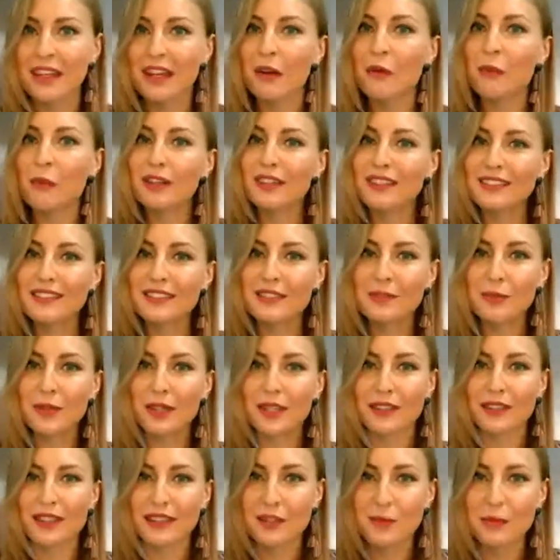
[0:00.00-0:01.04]
What does it
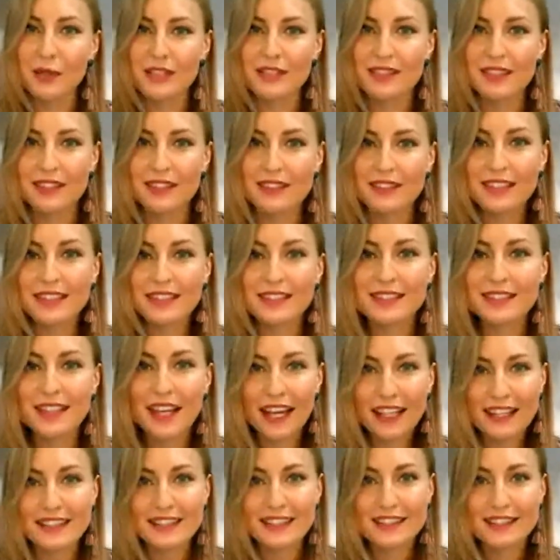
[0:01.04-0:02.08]
mean? It means that this
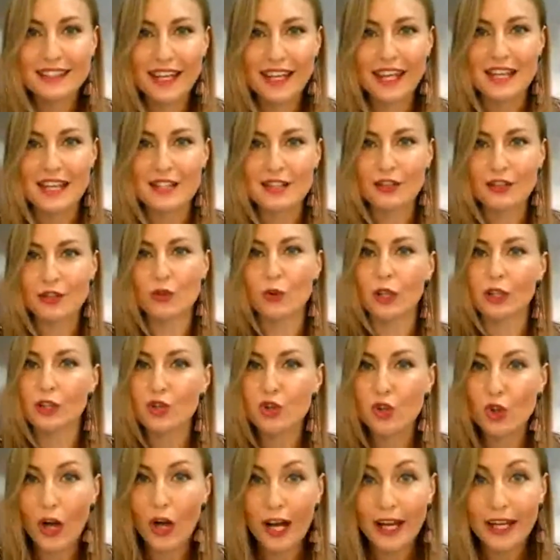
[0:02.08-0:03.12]
90 days, you are
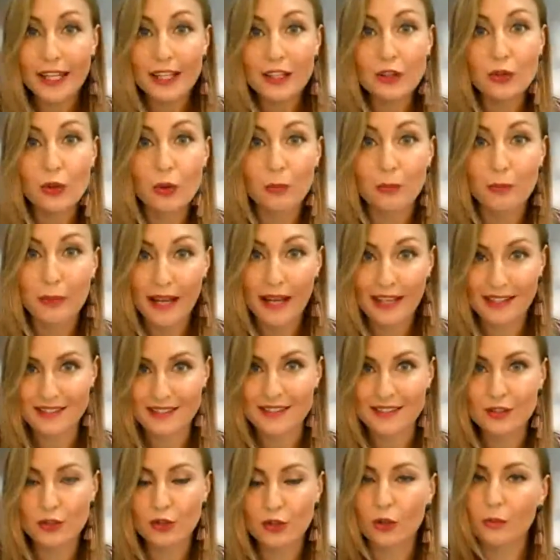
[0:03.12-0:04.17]
trying your
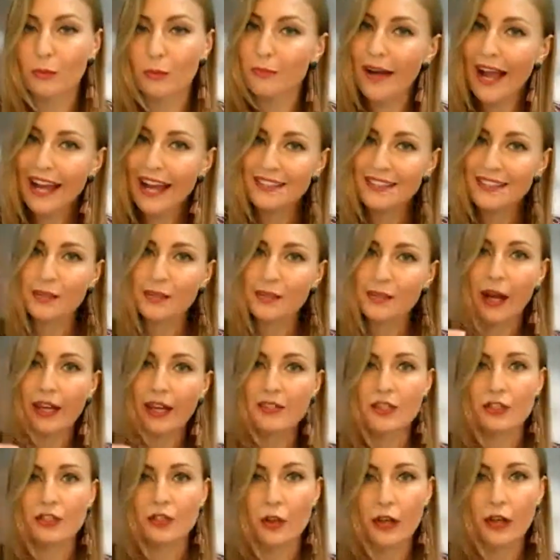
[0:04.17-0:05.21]
best. You're
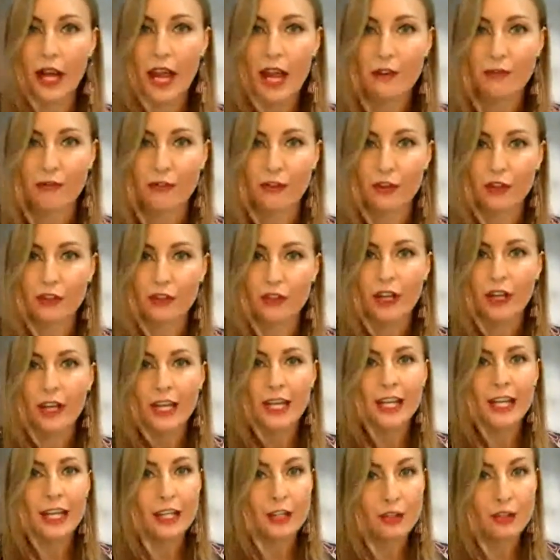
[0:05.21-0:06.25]
maximizing your effort,
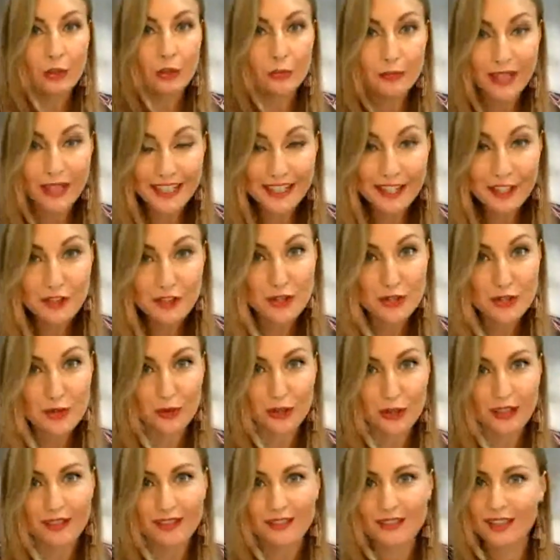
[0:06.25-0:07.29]
and you're making
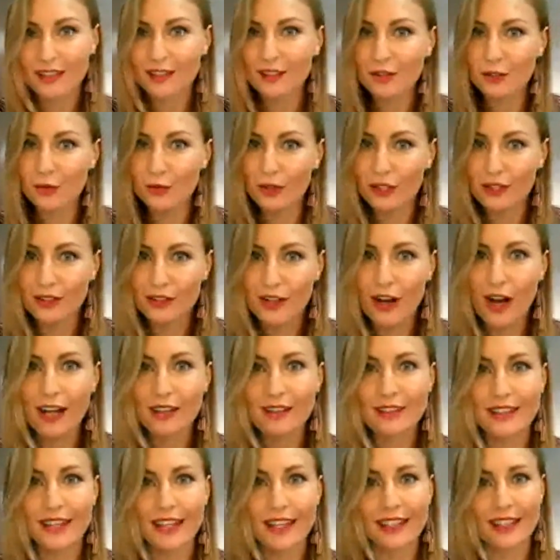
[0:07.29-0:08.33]
sure that you are
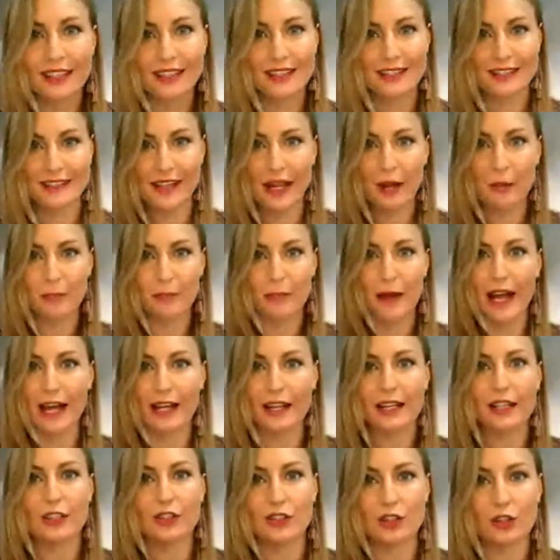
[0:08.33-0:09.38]
not taking a step
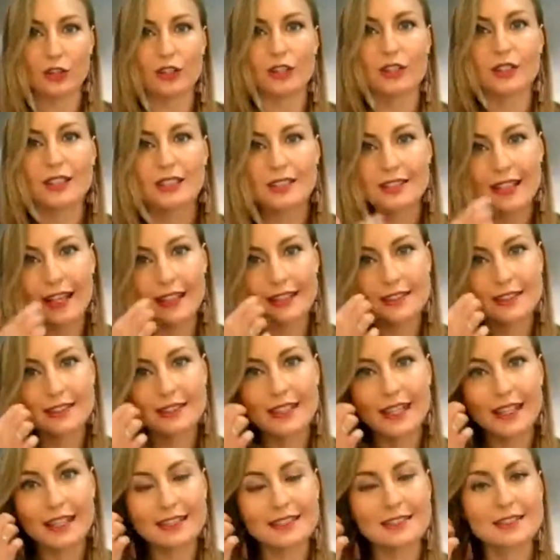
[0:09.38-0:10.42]
back during this 90
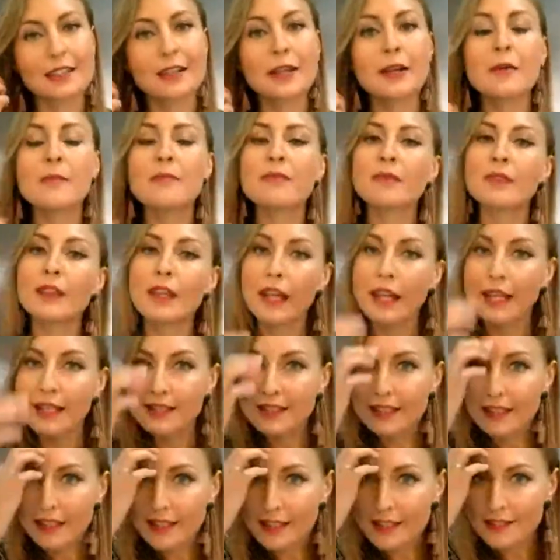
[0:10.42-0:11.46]
days. It's
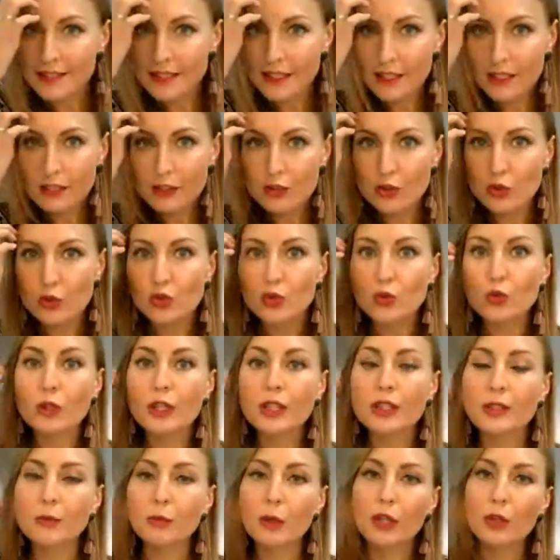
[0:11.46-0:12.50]
easy to do
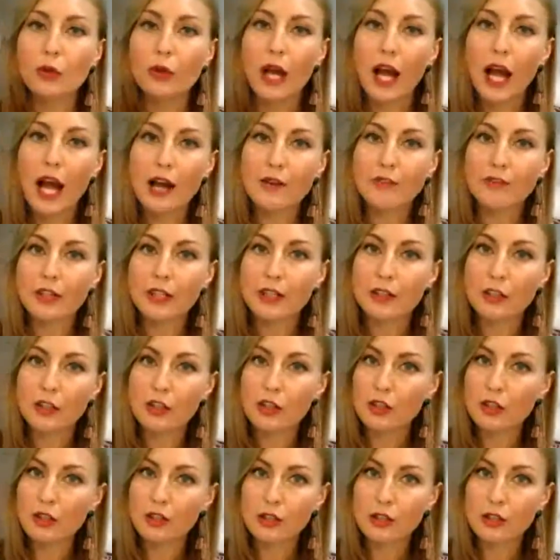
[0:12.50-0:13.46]
it when you have a